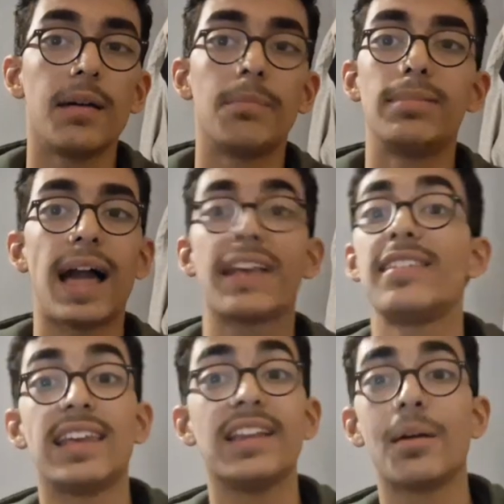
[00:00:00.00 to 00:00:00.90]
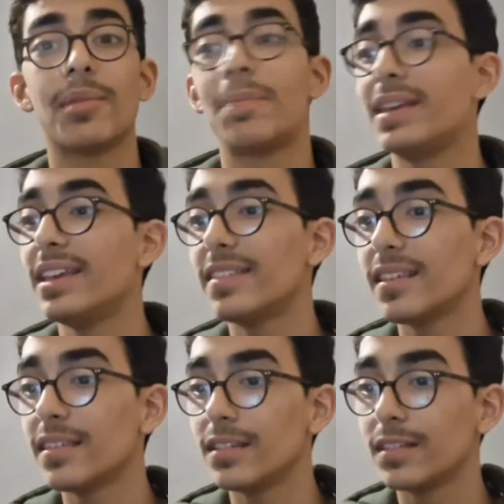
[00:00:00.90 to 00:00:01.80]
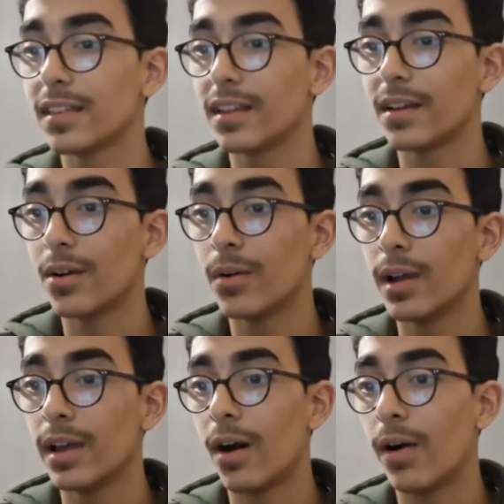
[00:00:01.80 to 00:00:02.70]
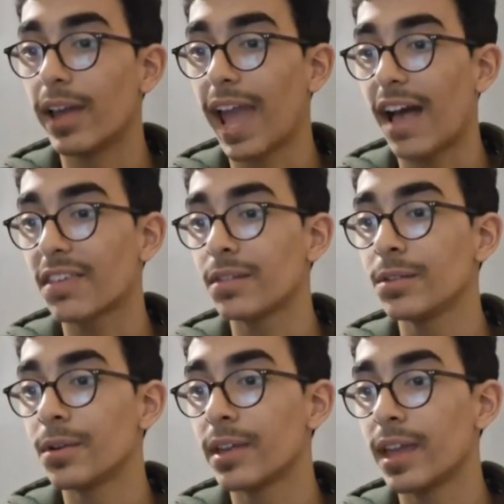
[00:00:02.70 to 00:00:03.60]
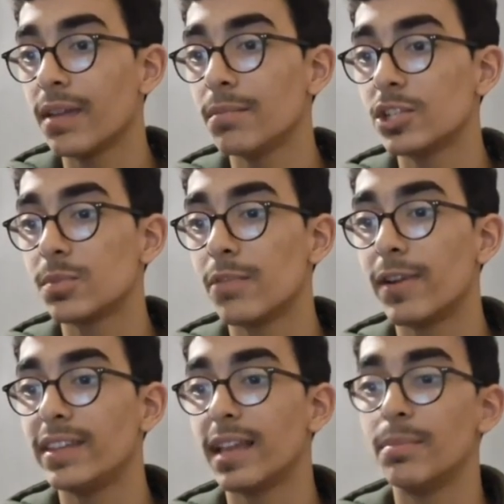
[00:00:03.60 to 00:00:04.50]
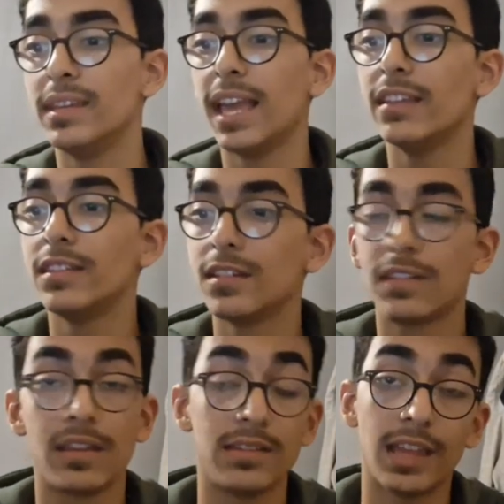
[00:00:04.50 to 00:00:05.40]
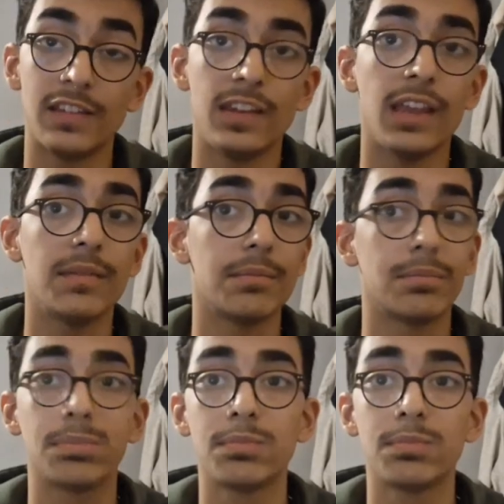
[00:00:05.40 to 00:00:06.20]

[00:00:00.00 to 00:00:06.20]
black is setting up the pieces. You're just gonna go on castle your king, bishop f8, knight b8, and just knight g8 and